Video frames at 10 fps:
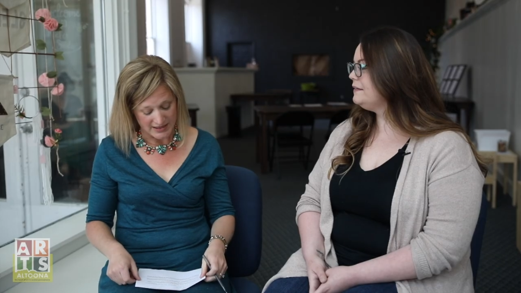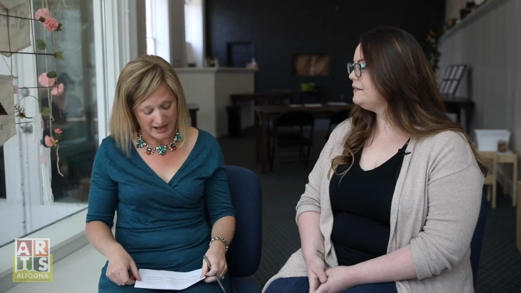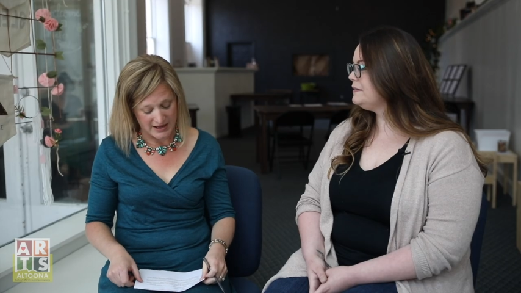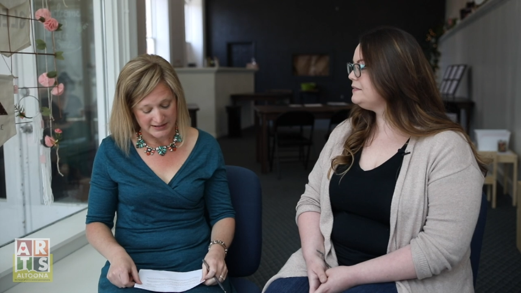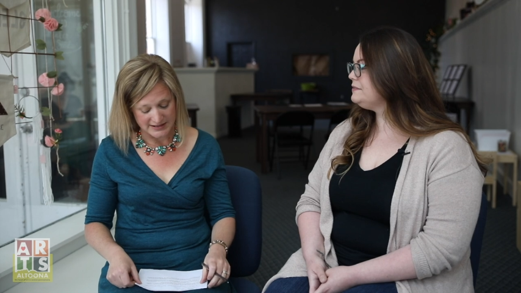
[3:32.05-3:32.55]

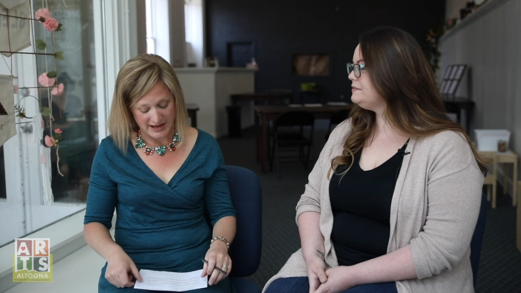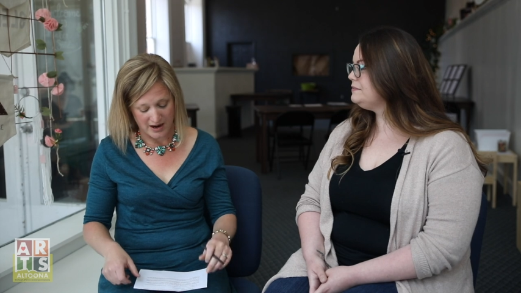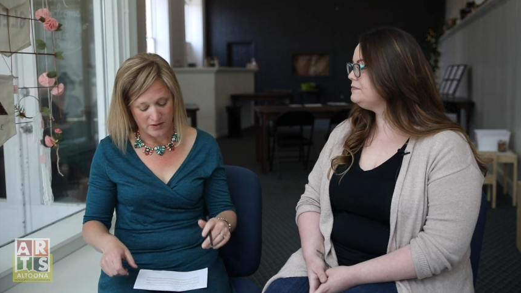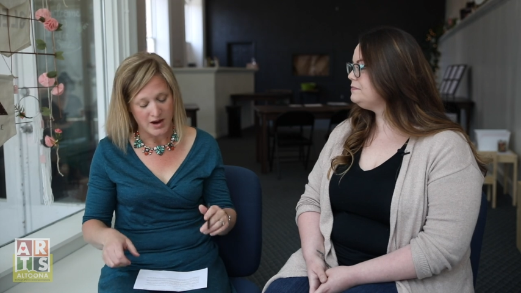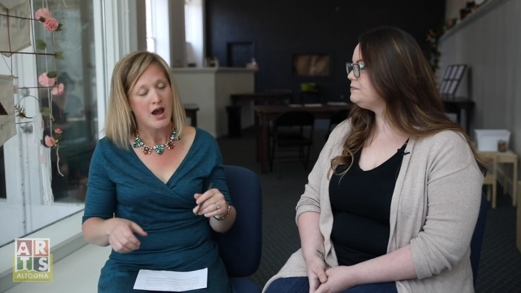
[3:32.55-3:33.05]
Speaker 1: things.
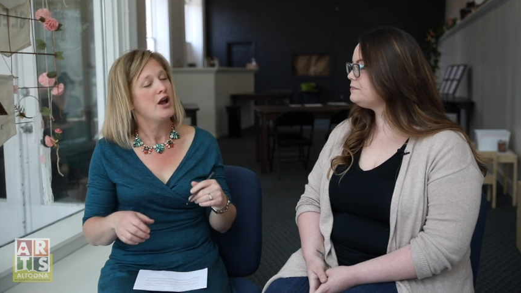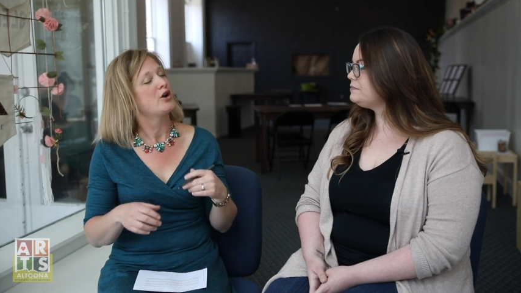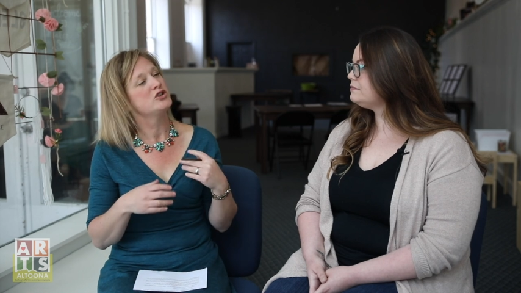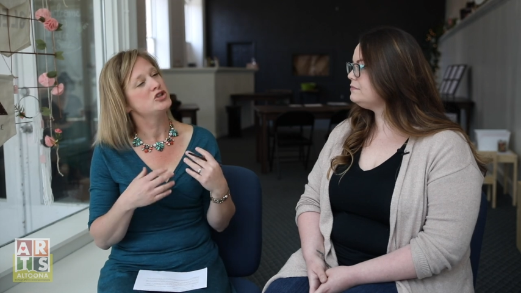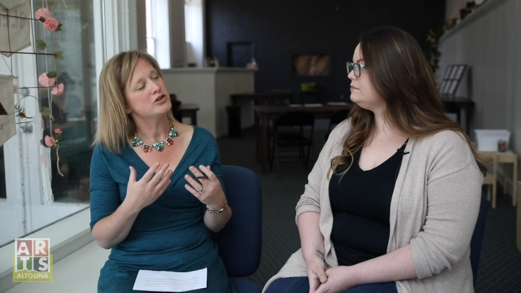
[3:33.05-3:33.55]
Now,
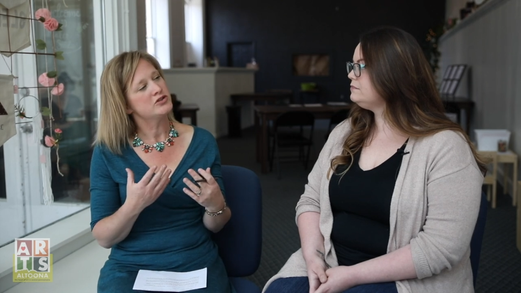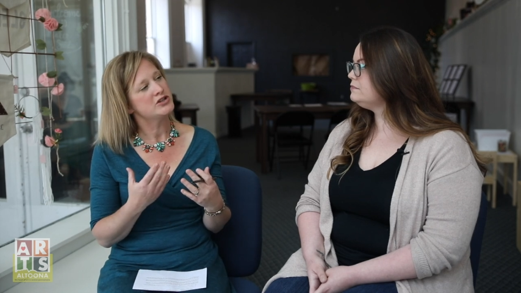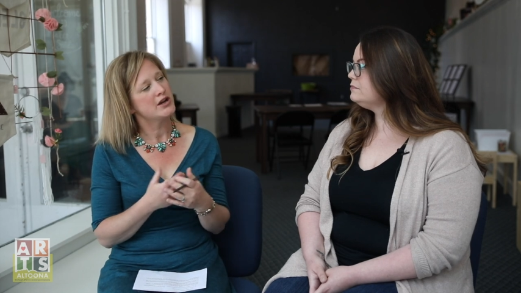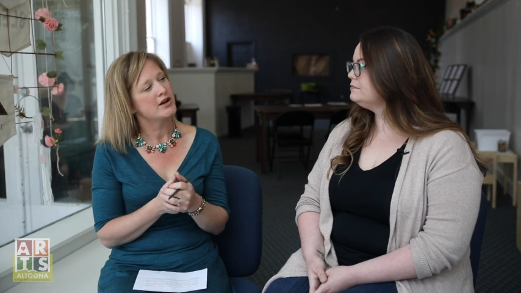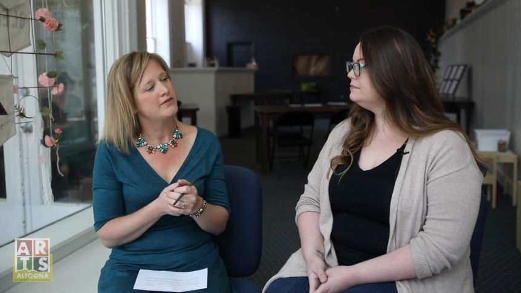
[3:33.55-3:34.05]
could you
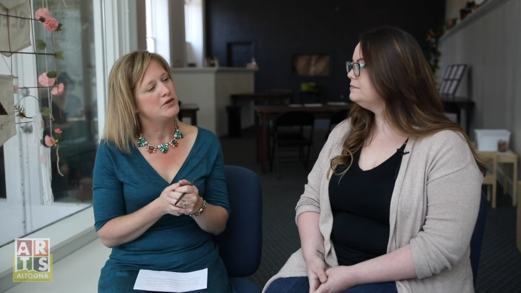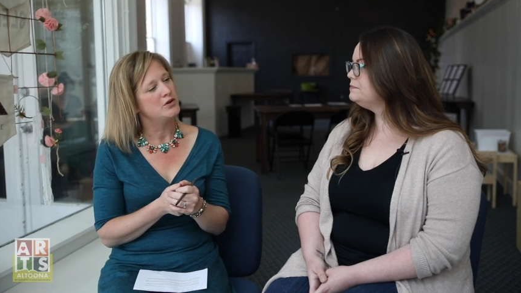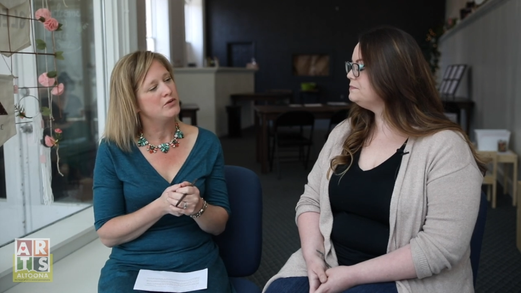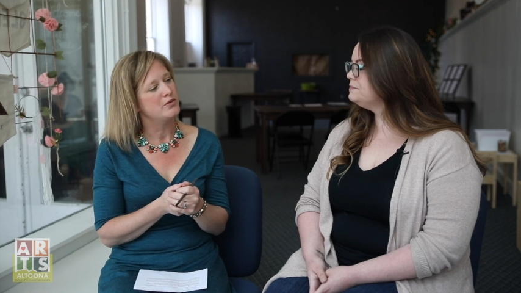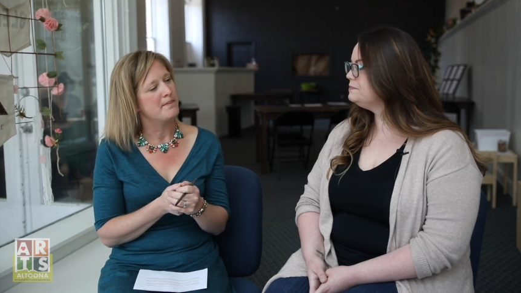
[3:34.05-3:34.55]
share a
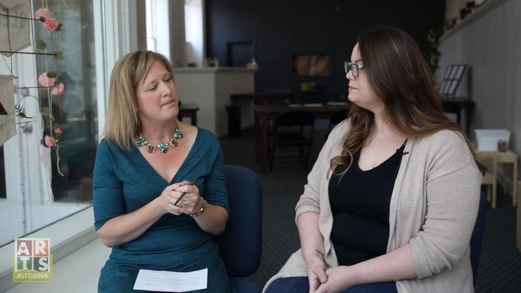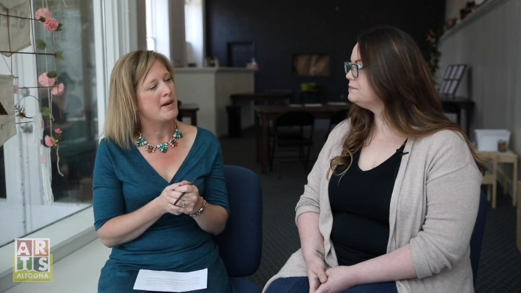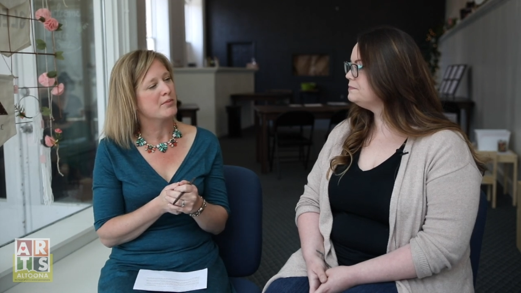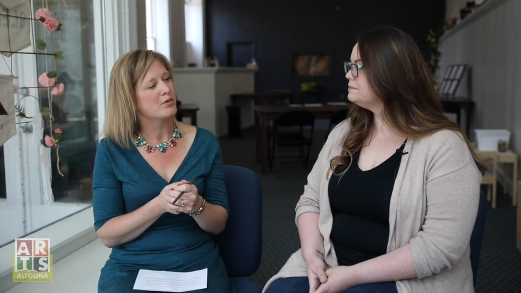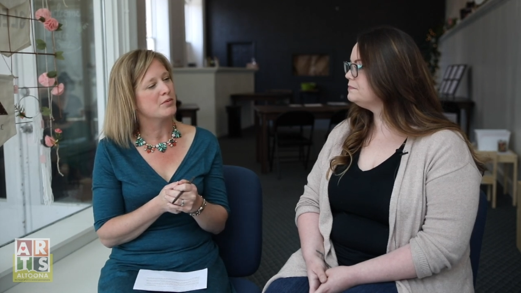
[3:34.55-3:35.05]
few
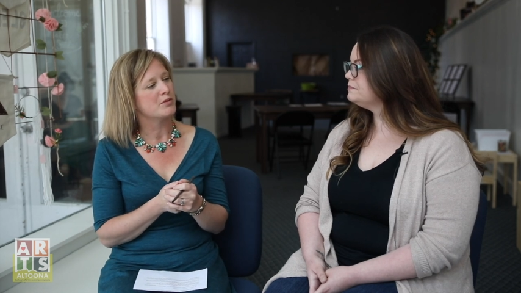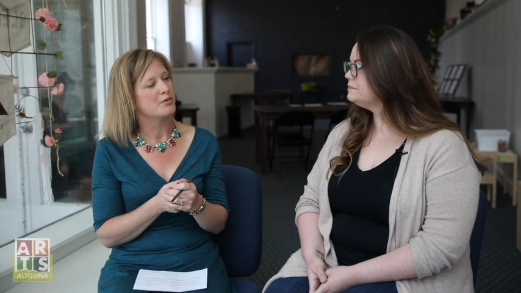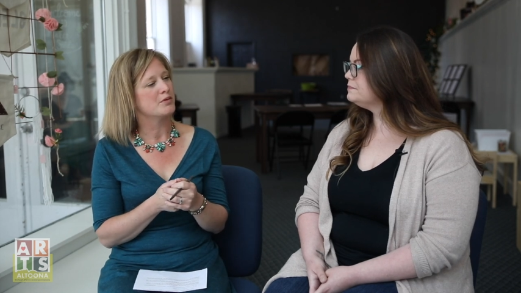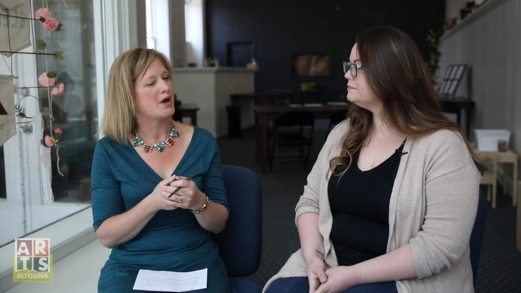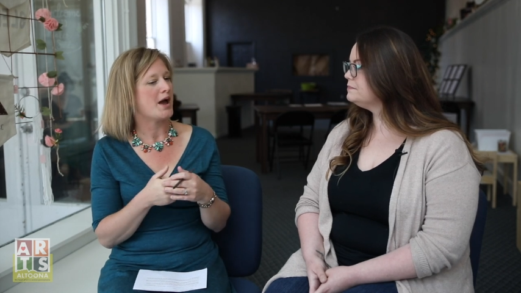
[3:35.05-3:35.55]

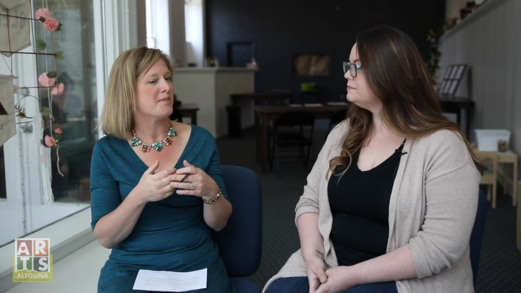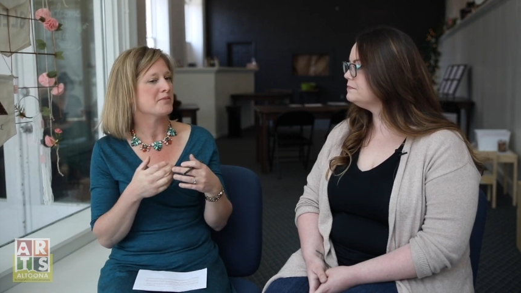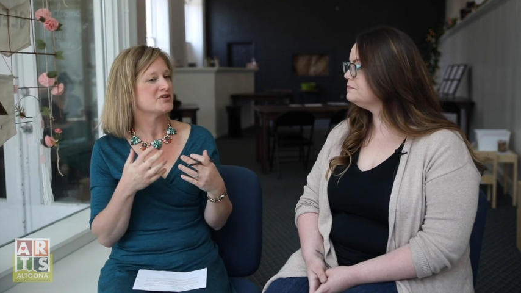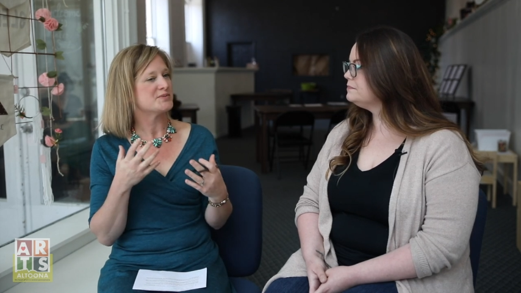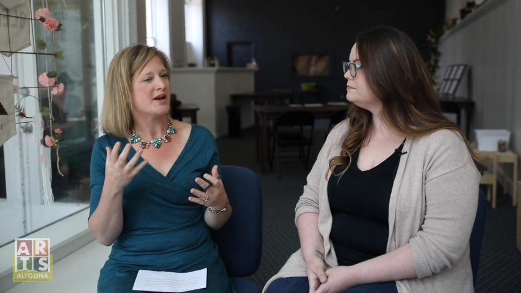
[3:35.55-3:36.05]
memorable
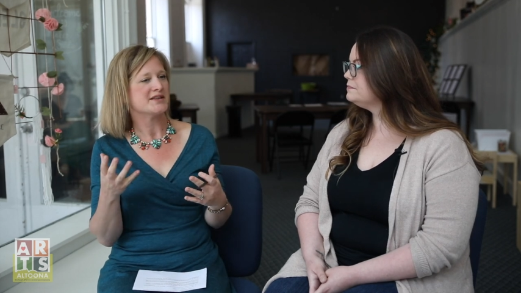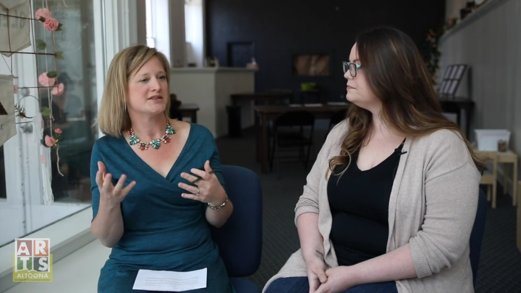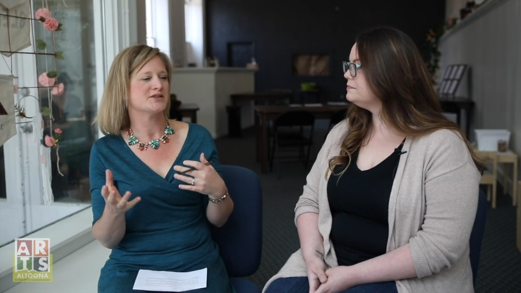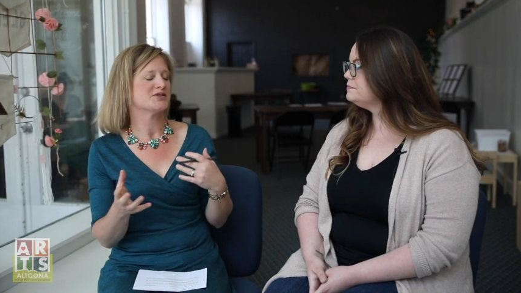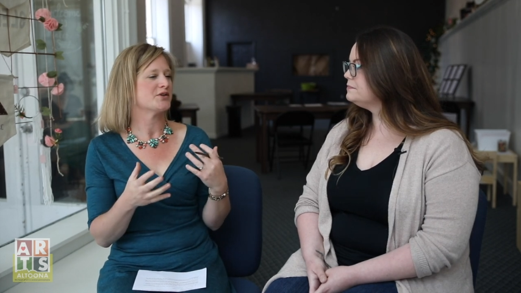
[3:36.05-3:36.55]
um,
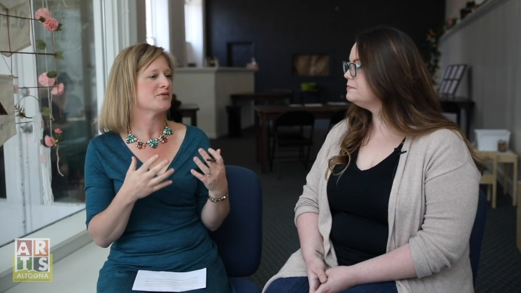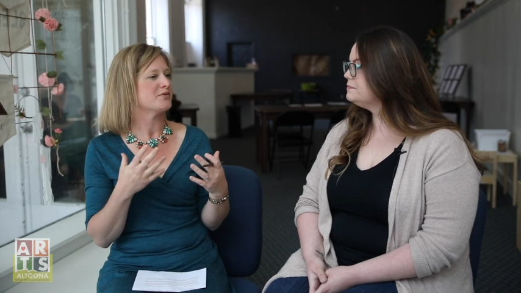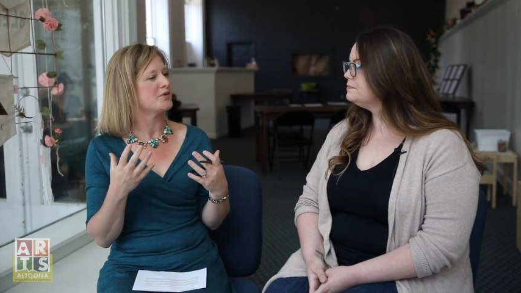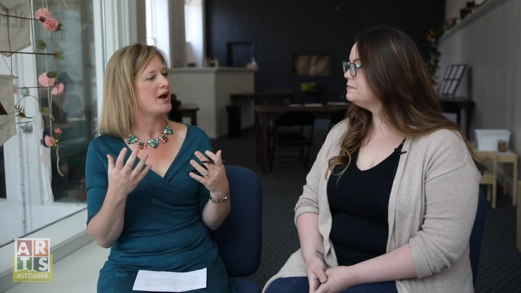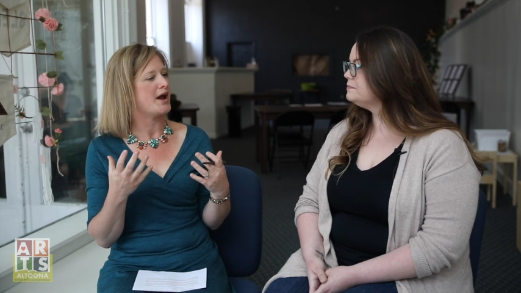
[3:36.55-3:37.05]
responses
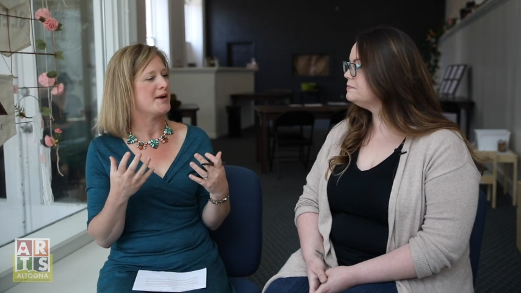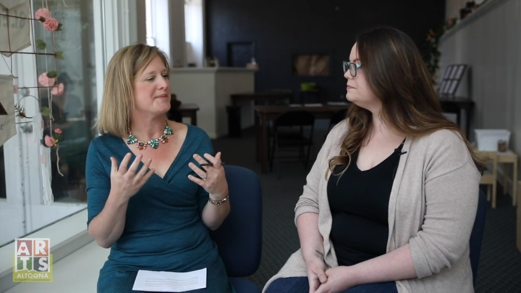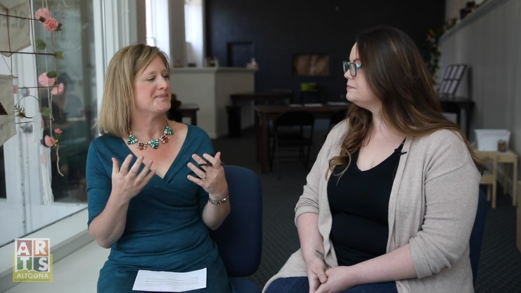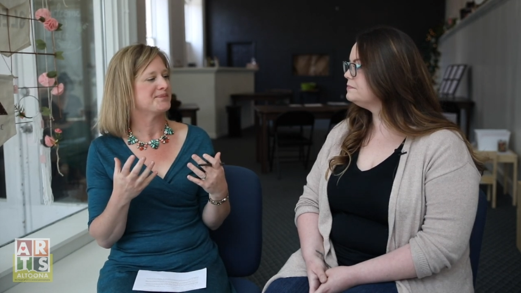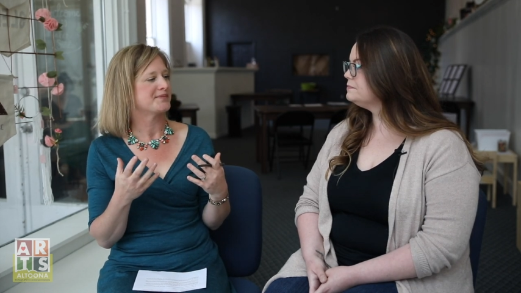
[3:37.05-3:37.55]
or
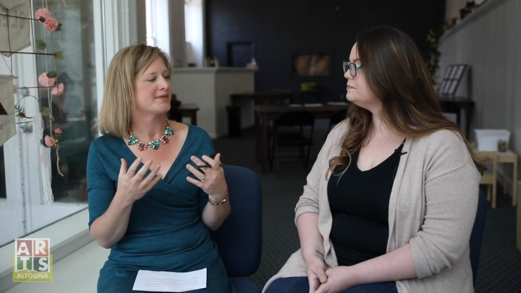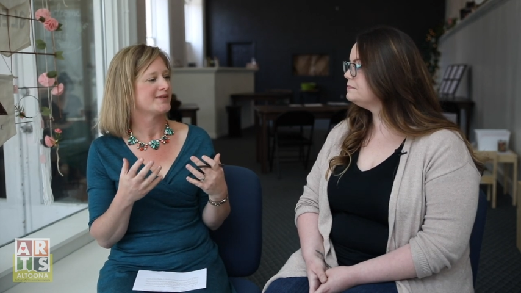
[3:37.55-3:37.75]
um,